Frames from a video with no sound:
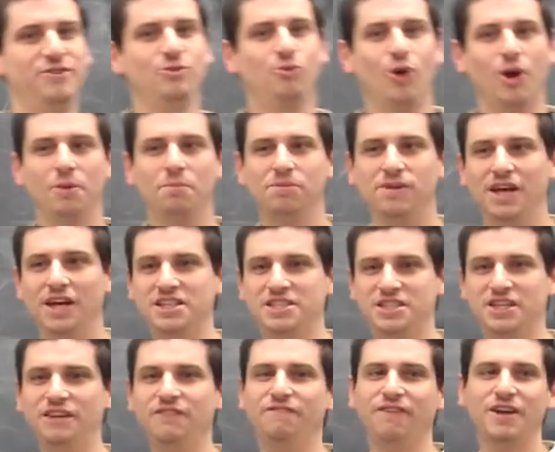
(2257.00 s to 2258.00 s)
if you want to play
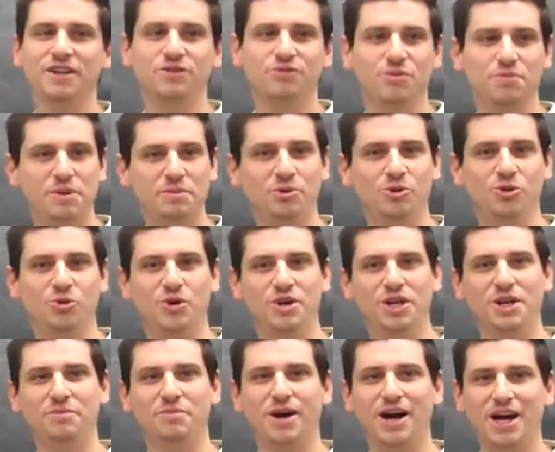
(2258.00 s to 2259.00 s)
defense for people who
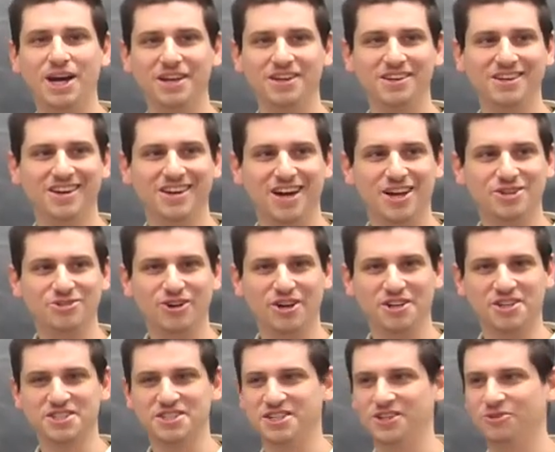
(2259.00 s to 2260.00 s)
are nearby and
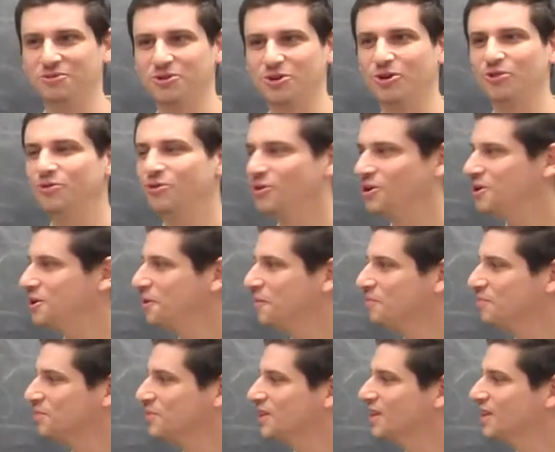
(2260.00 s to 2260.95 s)
try to steal, go for it.